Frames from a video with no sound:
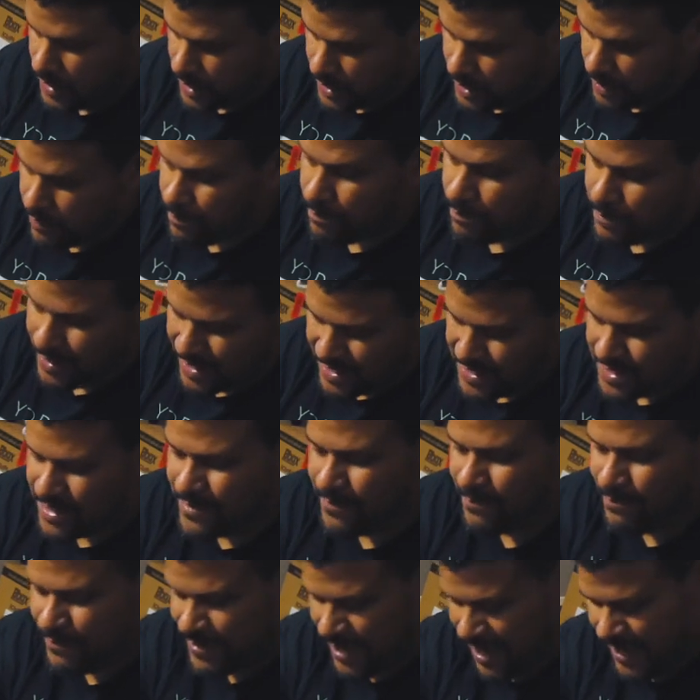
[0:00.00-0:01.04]
negative, positive,
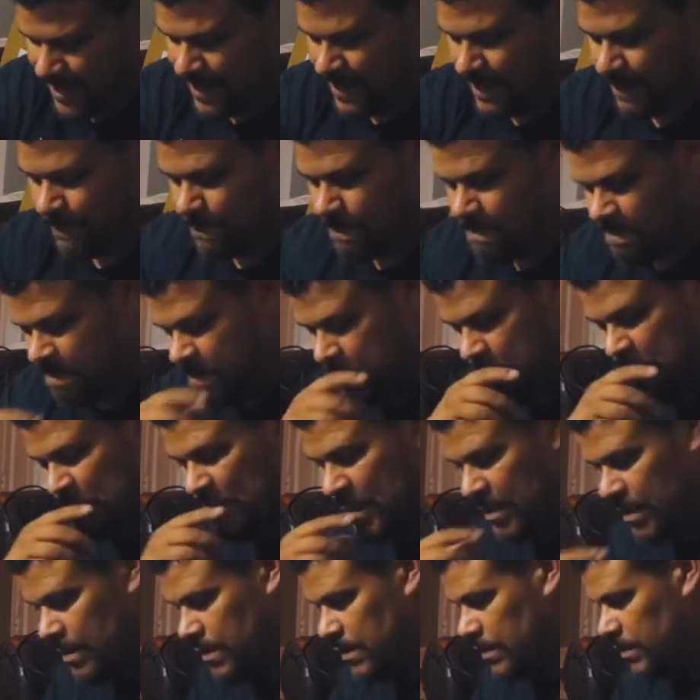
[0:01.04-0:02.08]
negative.
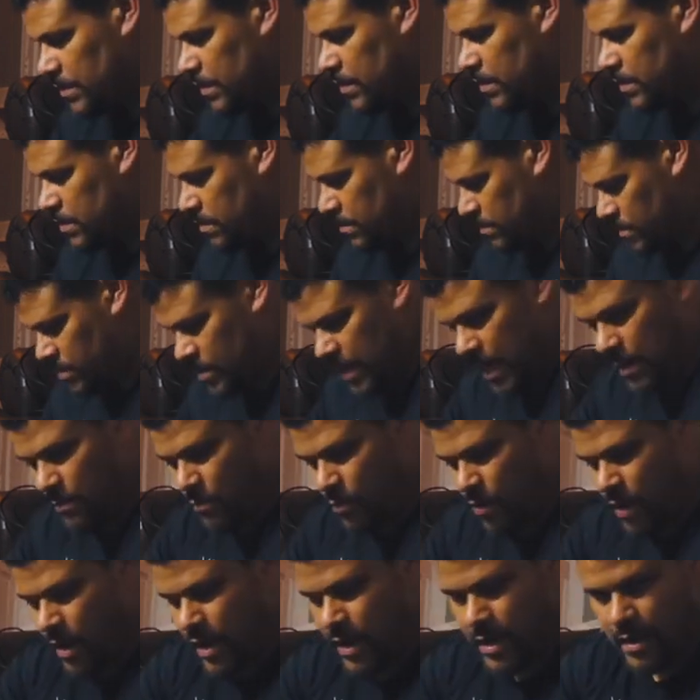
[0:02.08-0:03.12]
Just same
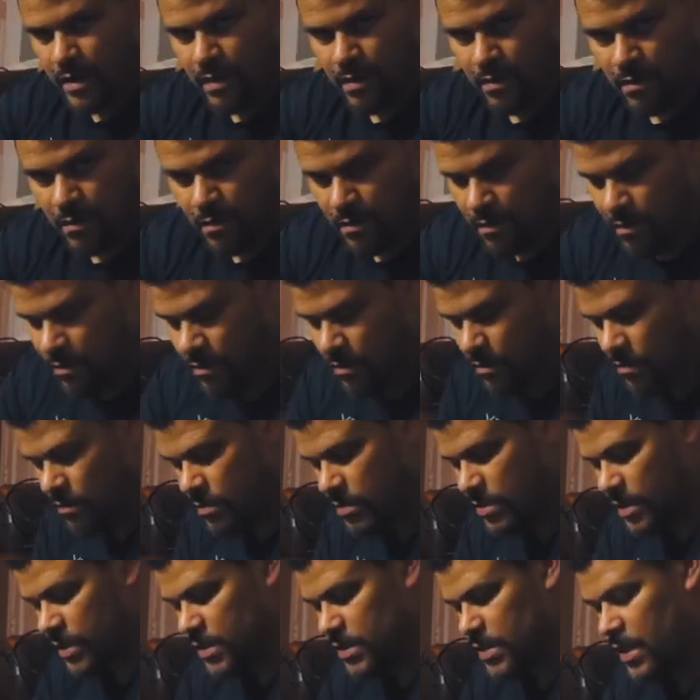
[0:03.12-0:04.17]
way,
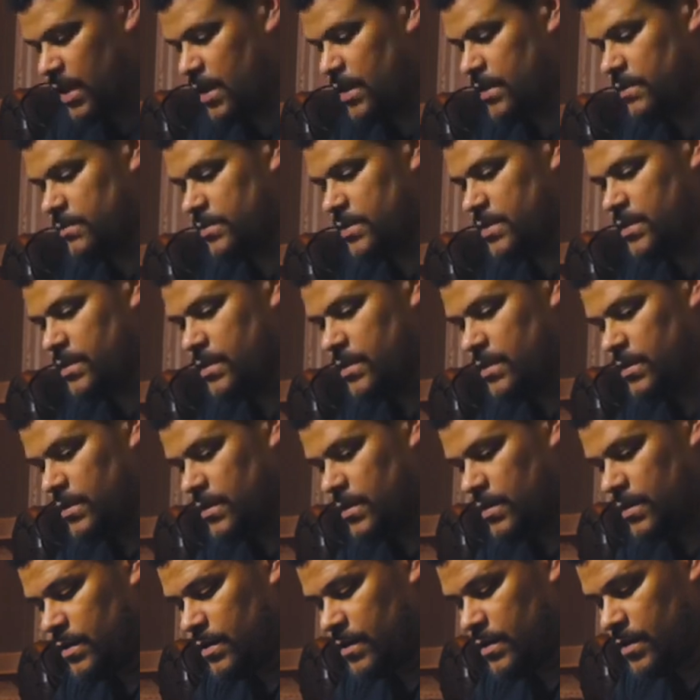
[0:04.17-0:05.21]
6 times.
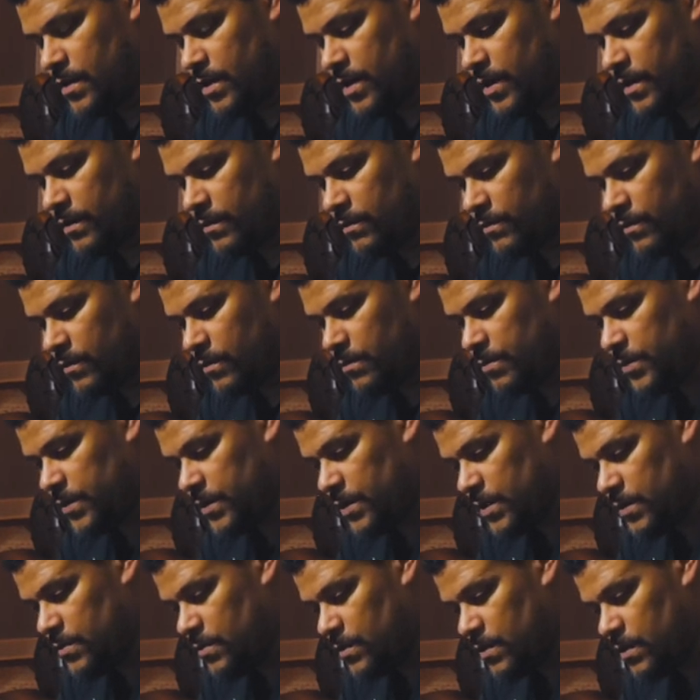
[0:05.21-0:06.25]
All right, I'll put
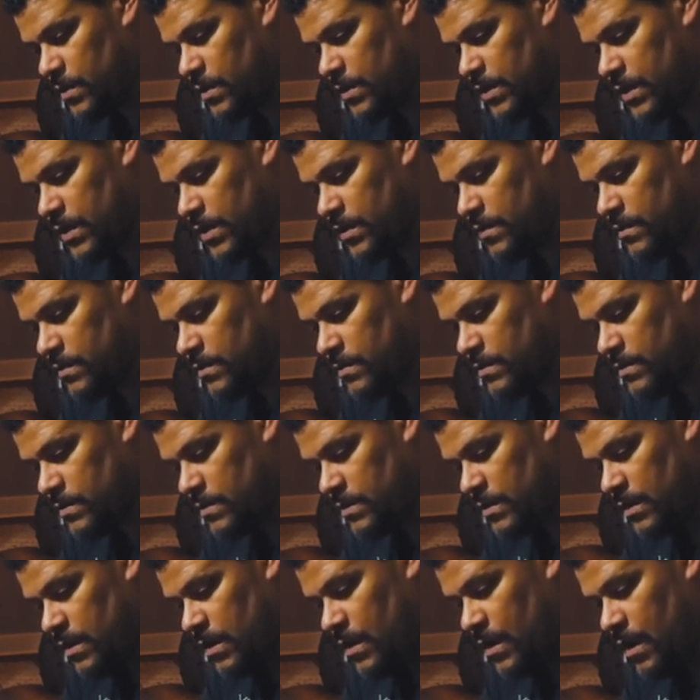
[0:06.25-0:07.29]
this one on now.
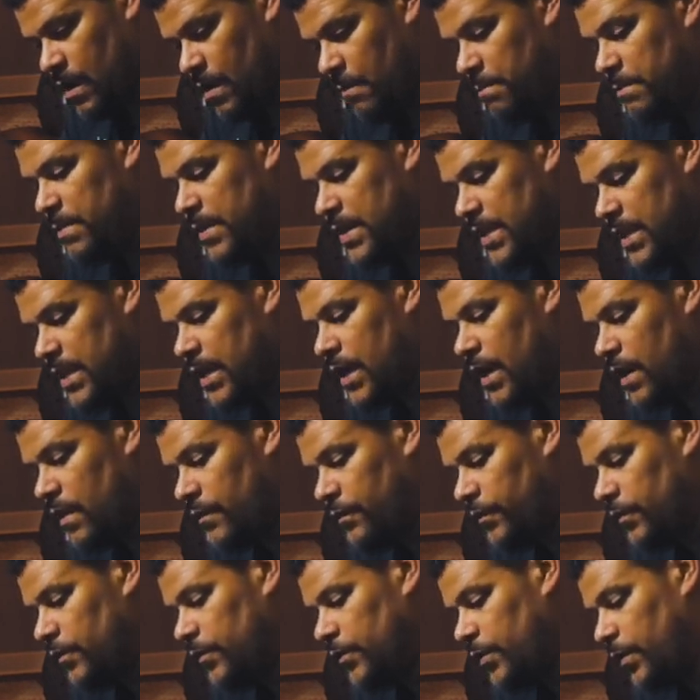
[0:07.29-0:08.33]
Be
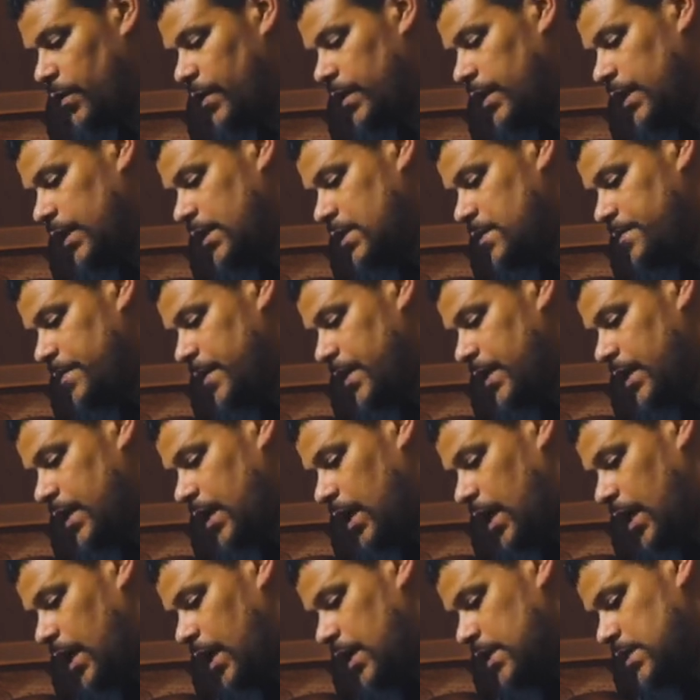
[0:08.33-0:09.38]
careful doing this,
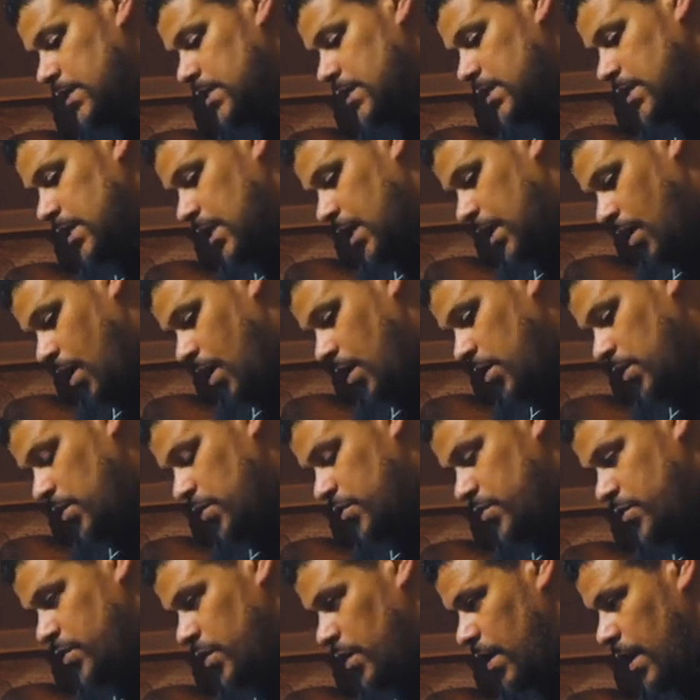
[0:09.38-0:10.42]
because you
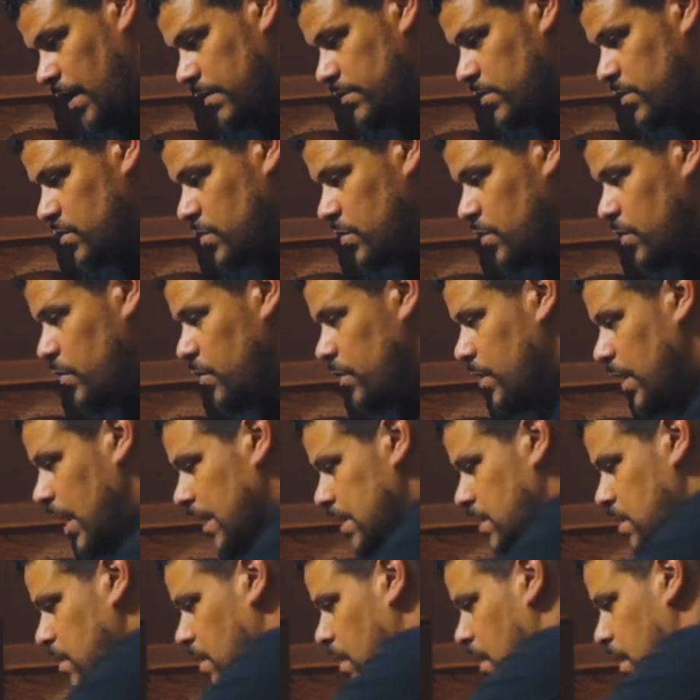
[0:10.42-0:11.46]
still have to screw
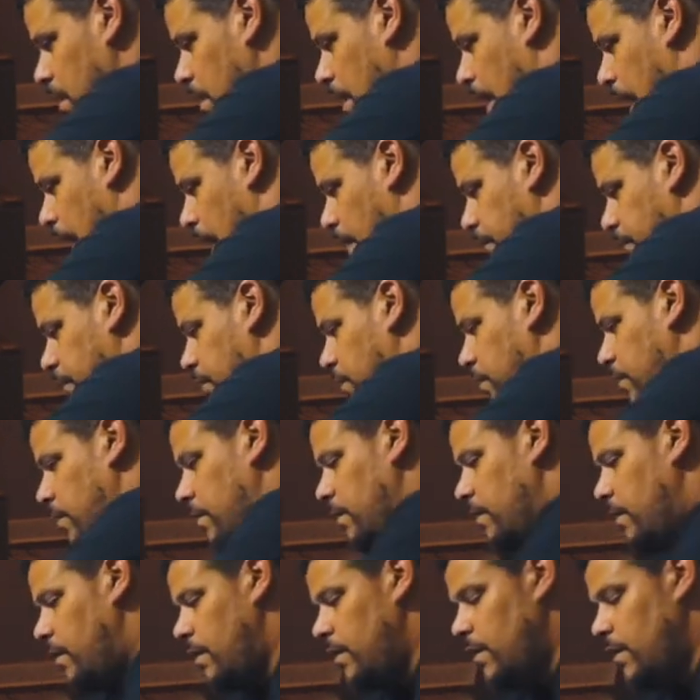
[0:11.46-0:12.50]
nuts on after,